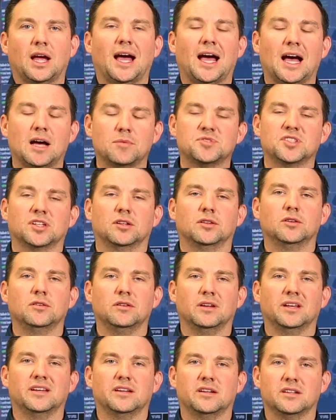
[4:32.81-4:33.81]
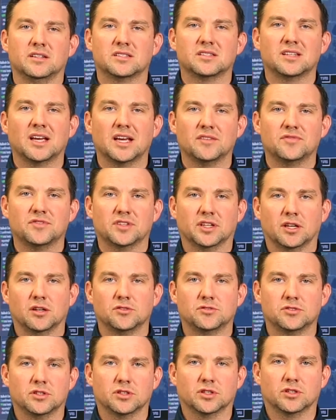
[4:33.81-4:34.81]
Absolutely, it is safe to go
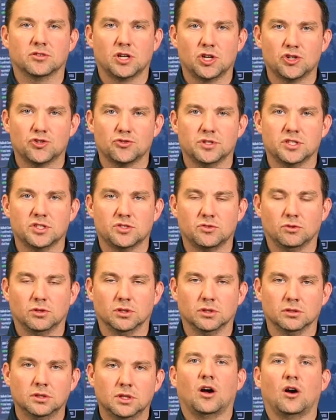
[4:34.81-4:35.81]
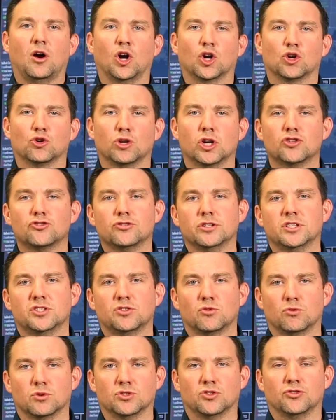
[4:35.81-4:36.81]
to the grocery store. Our grocery
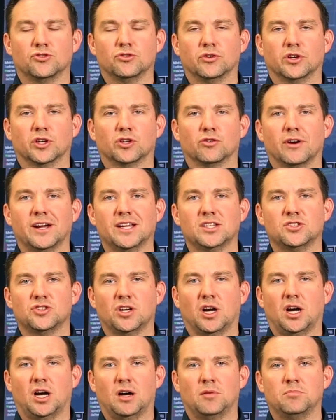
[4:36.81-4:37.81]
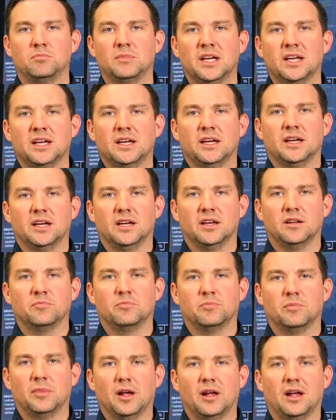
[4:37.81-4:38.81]
stores are doing a great job
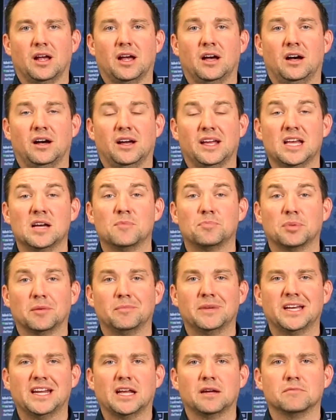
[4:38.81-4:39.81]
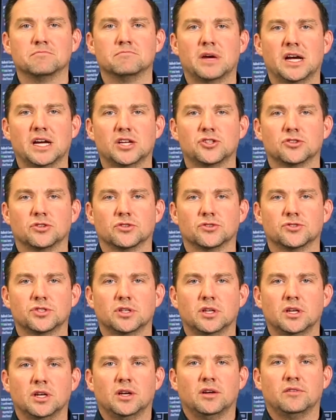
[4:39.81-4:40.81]
in implementing measures
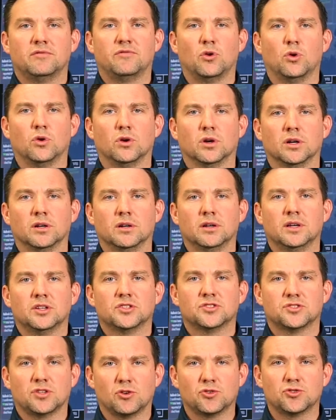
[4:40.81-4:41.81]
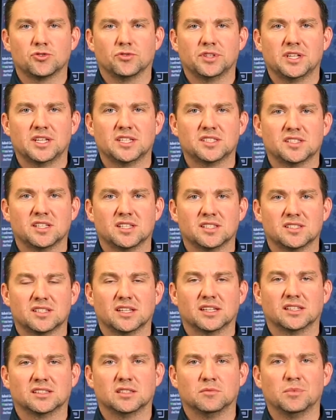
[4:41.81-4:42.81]
for social
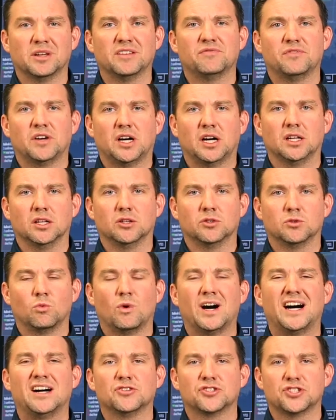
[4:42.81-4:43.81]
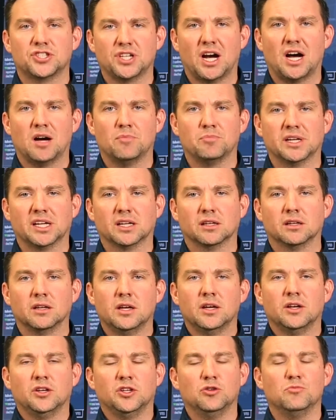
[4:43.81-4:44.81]
distancing to be followed while shopping.
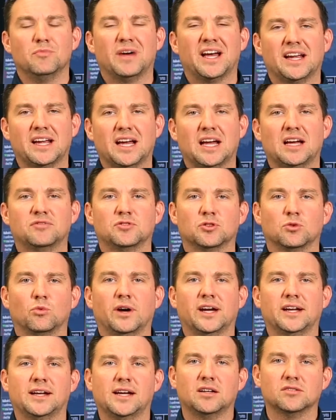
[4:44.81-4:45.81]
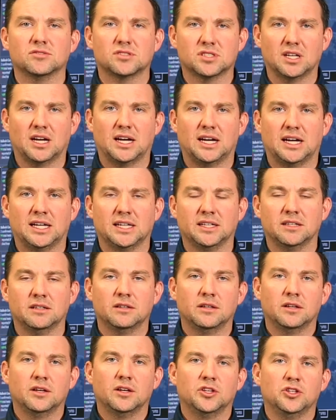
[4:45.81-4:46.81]
You may have to wait outside.
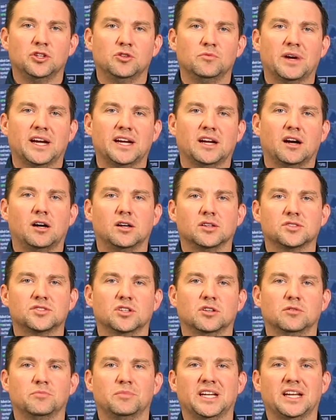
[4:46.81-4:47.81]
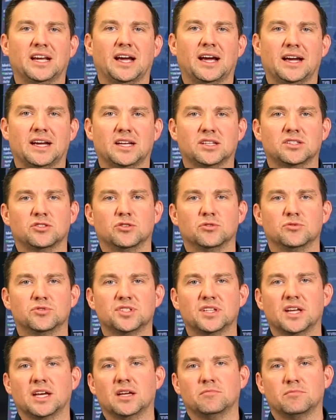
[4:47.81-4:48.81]
You may also be asked to
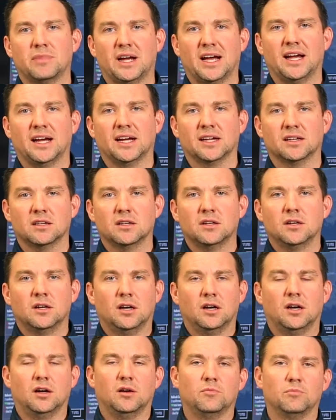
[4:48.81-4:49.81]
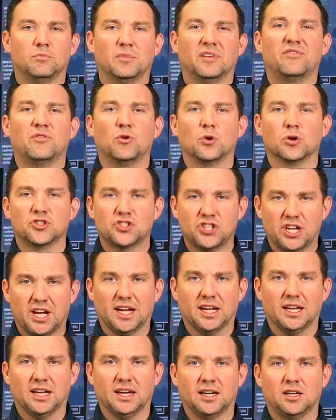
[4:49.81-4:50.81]
stand back before
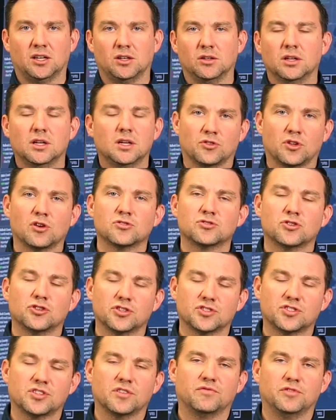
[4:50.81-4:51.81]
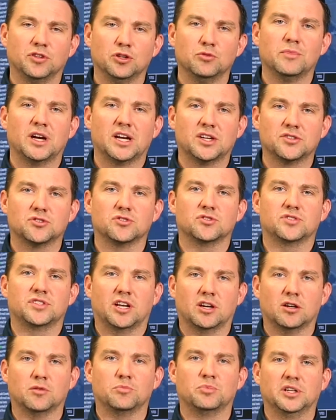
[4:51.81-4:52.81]
checkout. Those are just a few measures
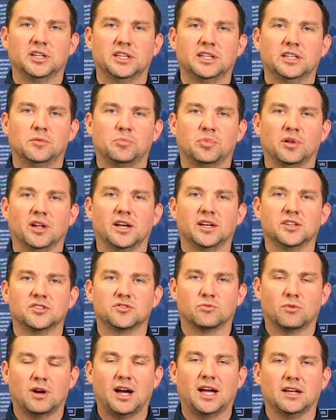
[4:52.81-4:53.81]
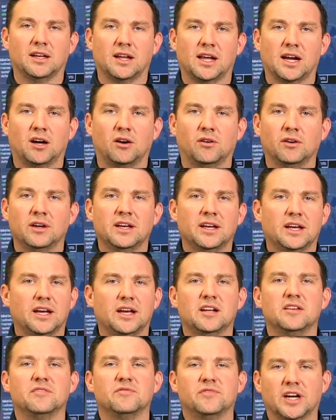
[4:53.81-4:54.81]
that are put into place right now,
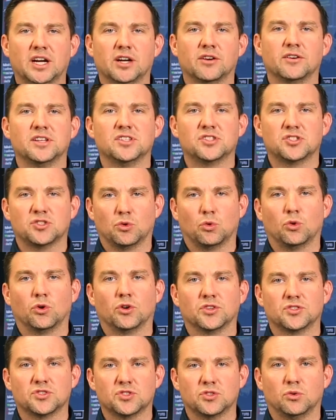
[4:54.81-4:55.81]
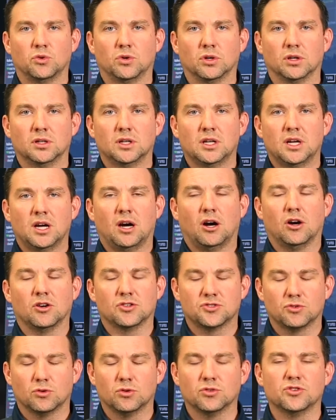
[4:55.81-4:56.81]
and it varies store to store. Our
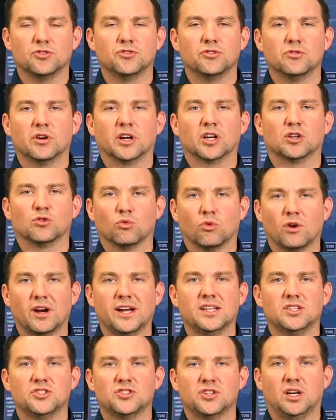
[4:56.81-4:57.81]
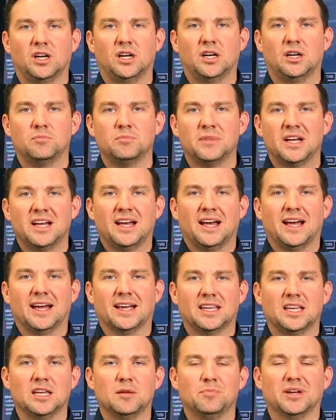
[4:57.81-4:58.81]
stores are doing a great job
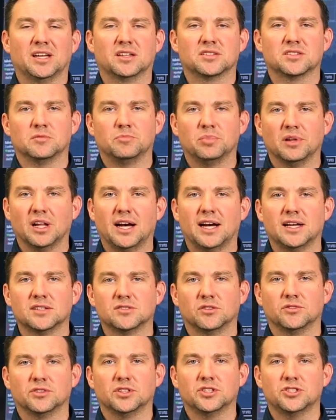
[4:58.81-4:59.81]
at keeping supplies on the